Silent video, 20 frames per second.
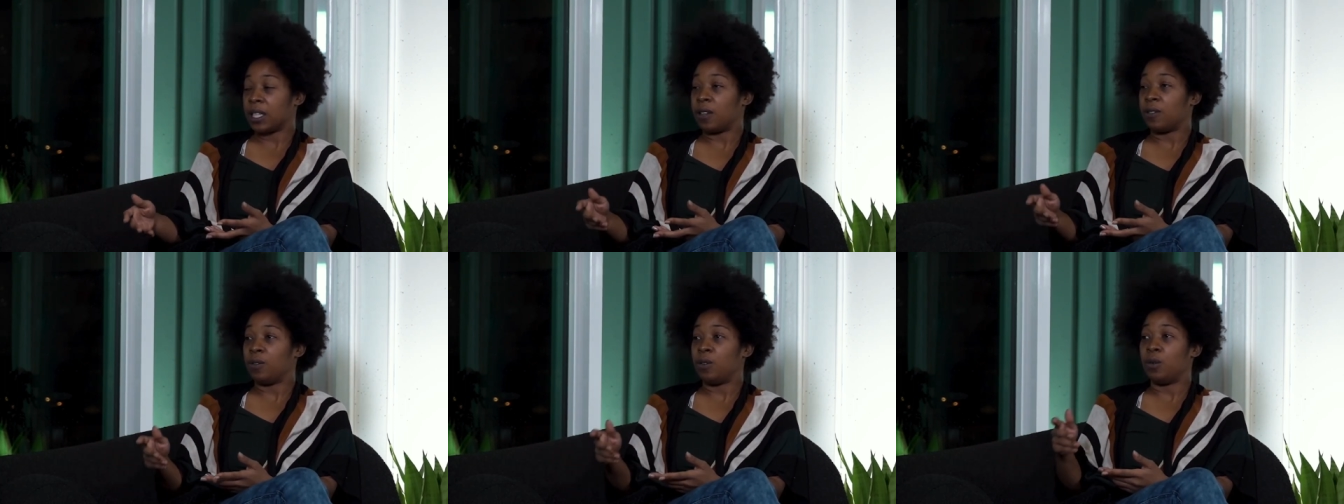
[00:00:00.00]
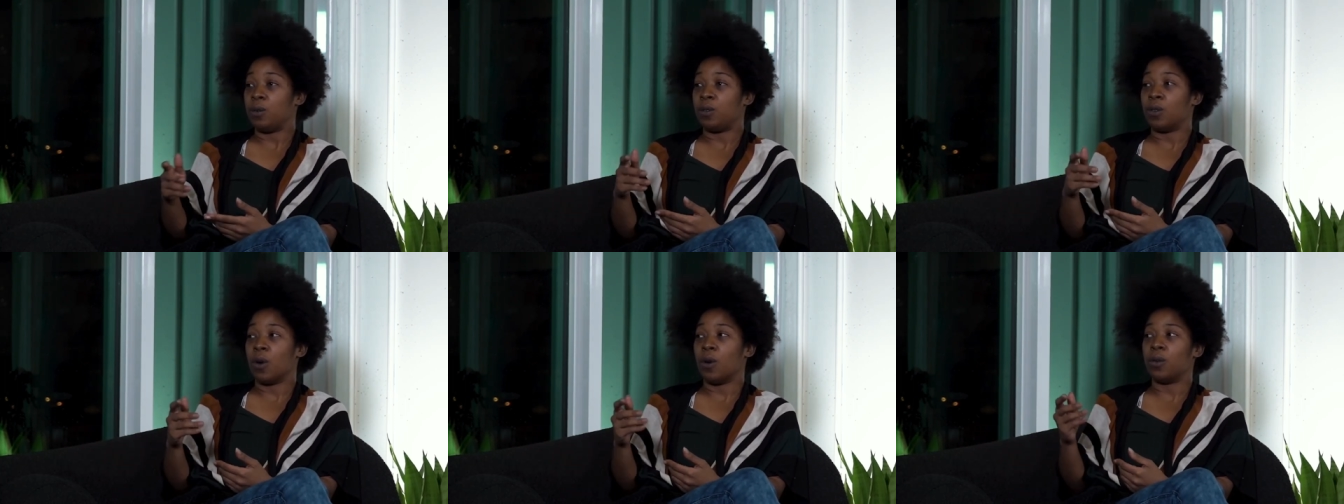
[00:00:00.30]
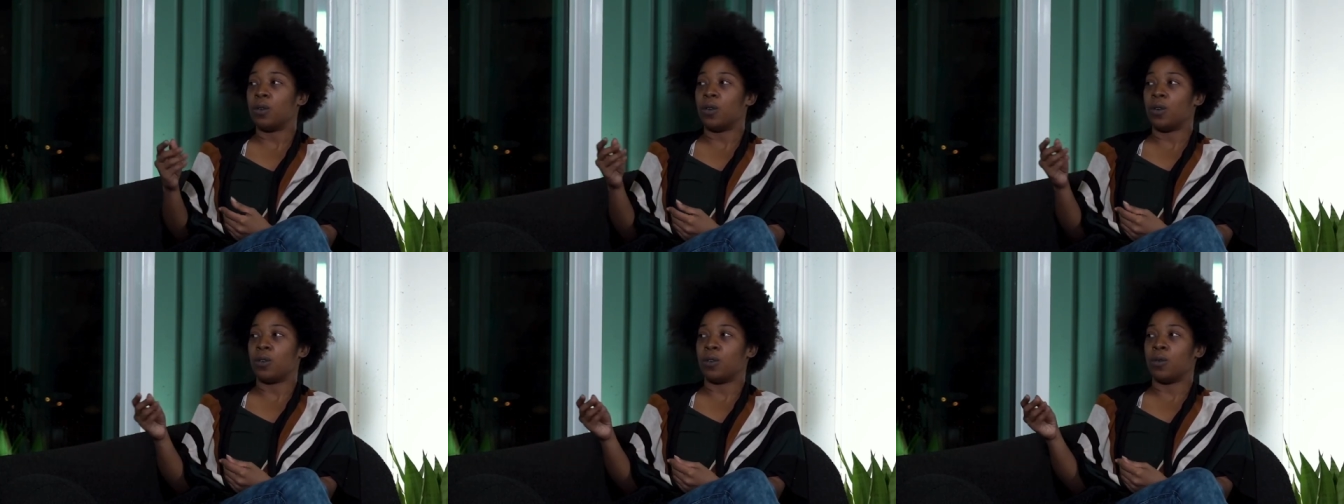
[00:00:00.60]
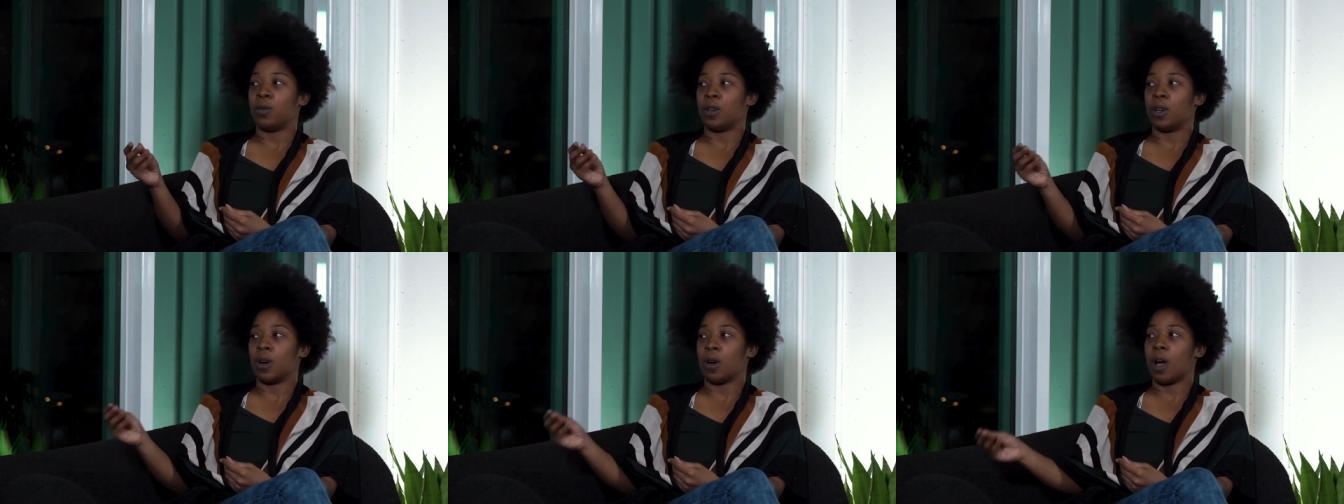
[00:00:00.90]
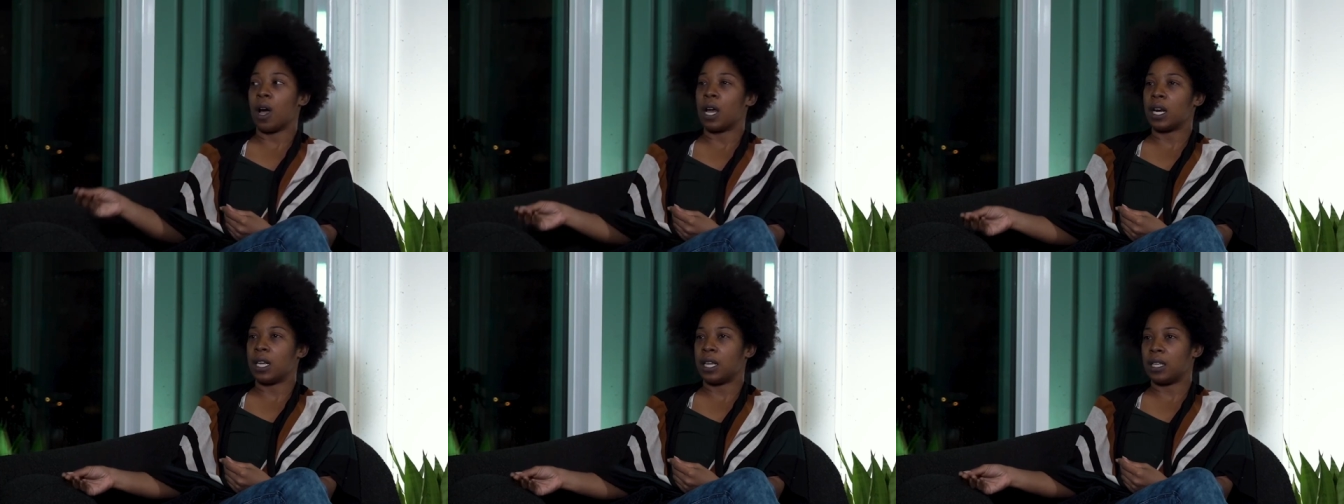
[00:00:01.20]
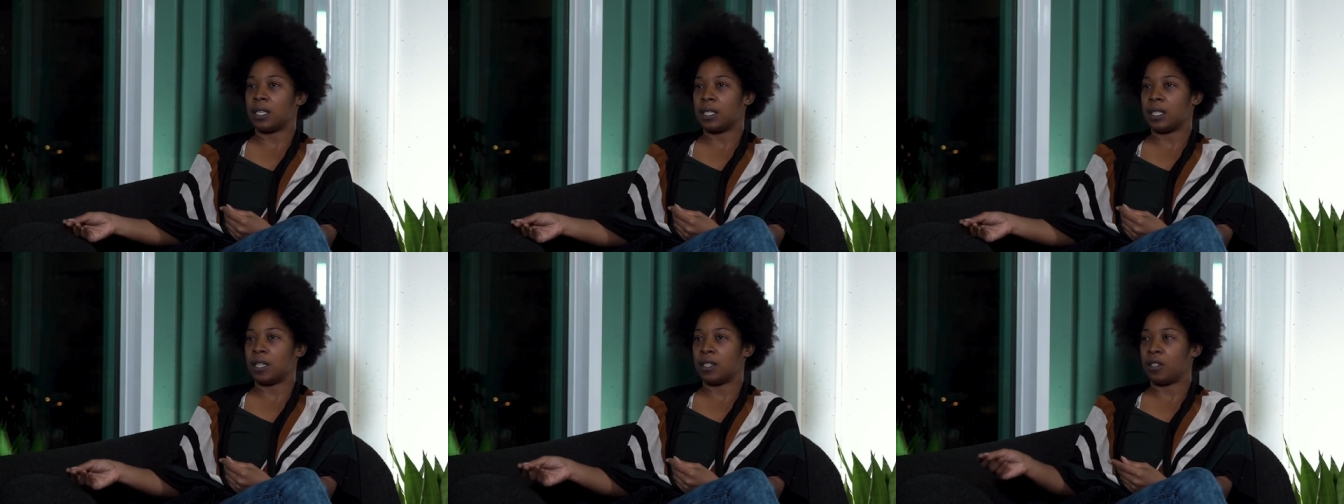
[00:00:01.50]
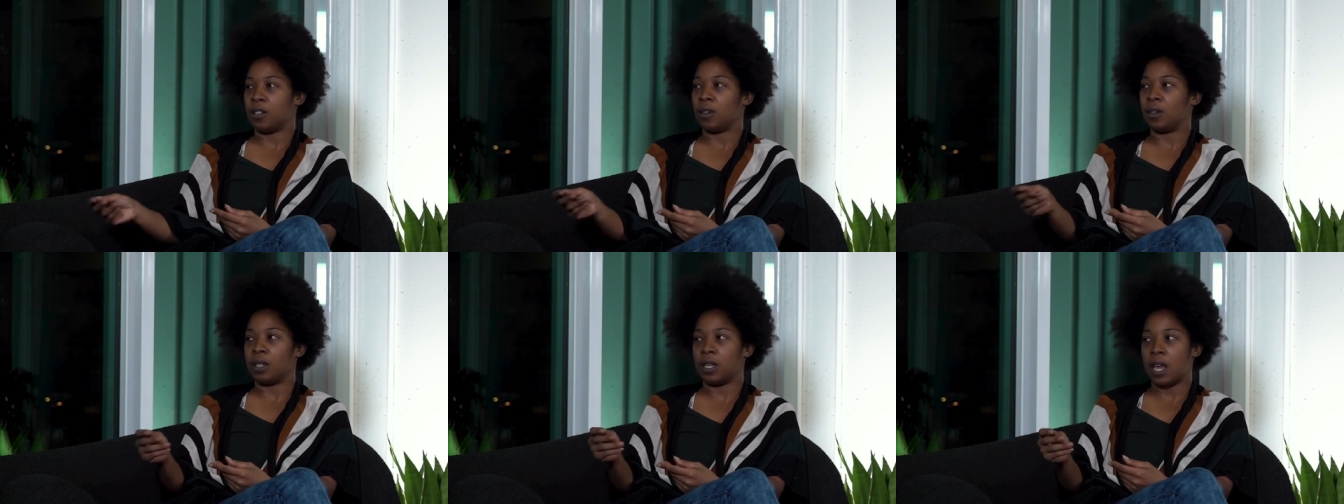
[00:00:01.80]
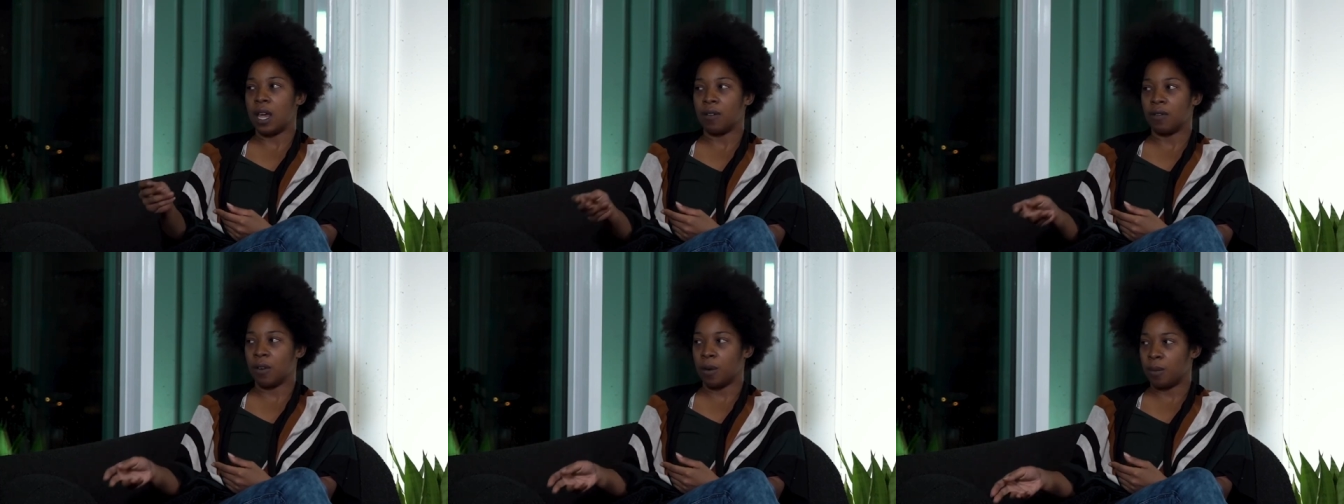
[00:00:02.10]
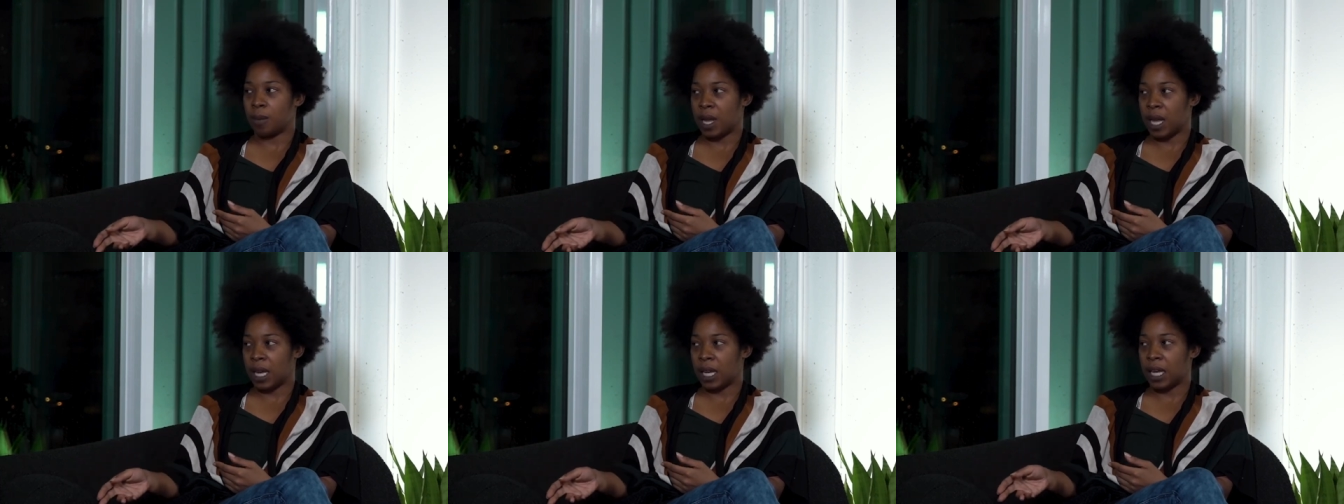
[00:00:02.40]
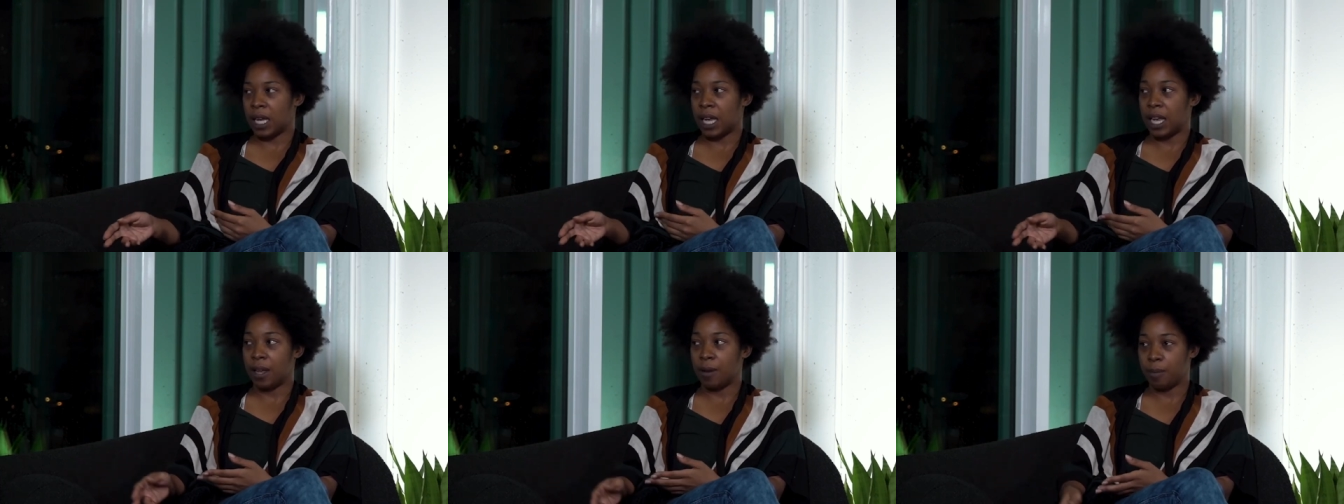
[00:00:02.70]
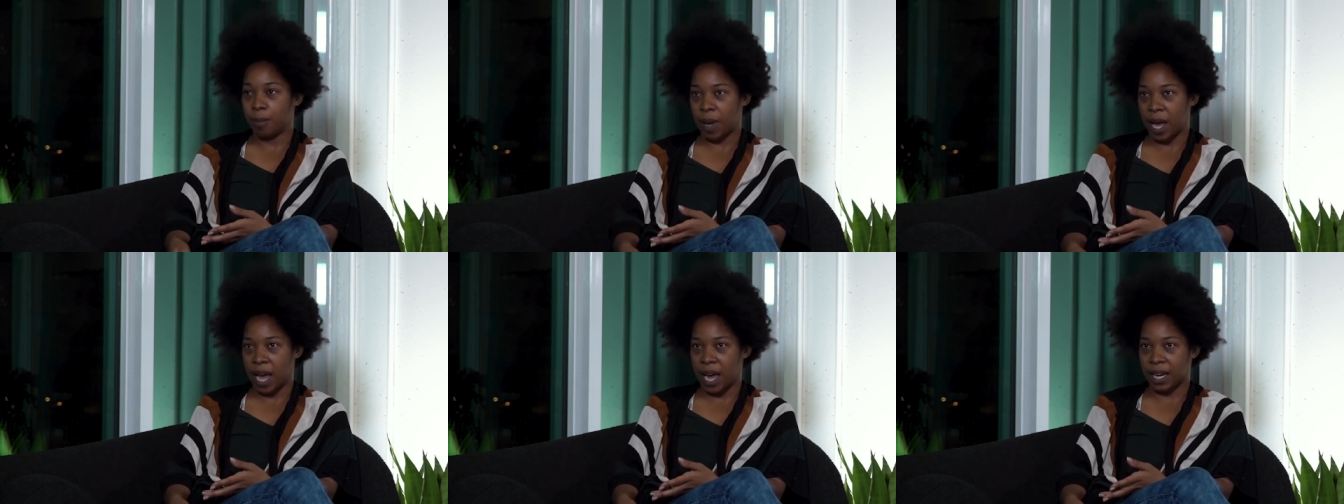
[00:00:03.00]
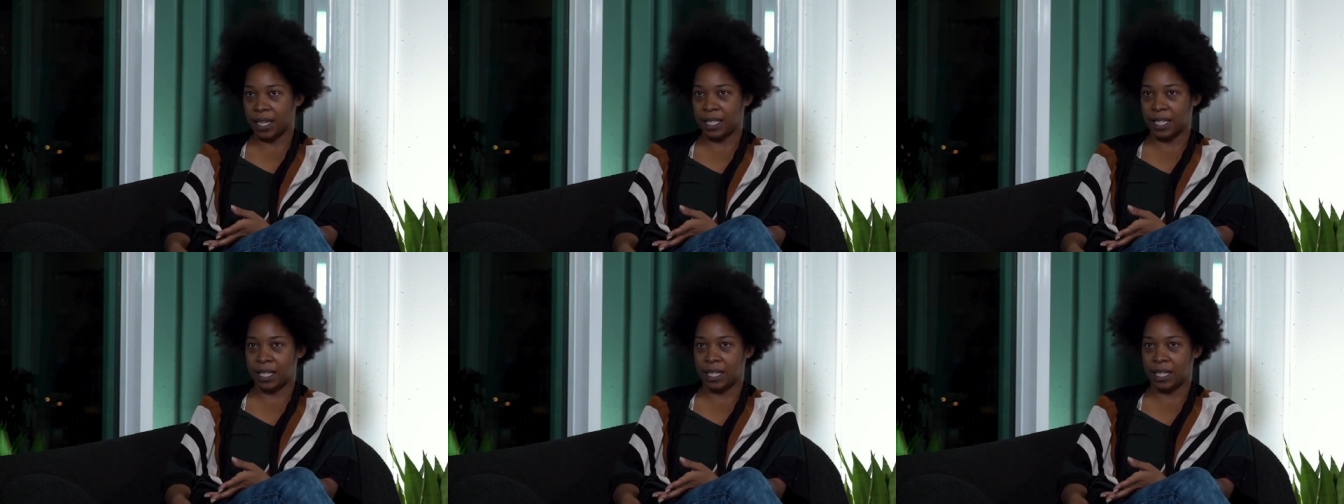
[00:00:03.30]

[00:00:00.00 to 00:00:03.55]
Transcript: If you don't know who your audience is, you'll never make impact.